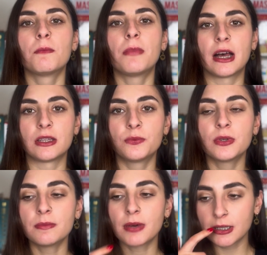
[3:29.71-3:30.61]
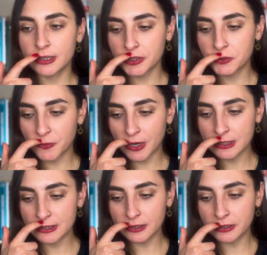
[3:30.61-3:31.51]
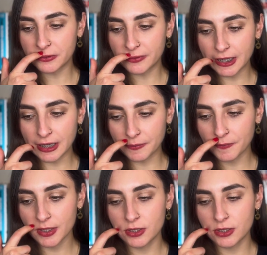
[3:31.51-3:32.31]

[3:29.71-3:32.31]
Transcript: But what about that transliterating?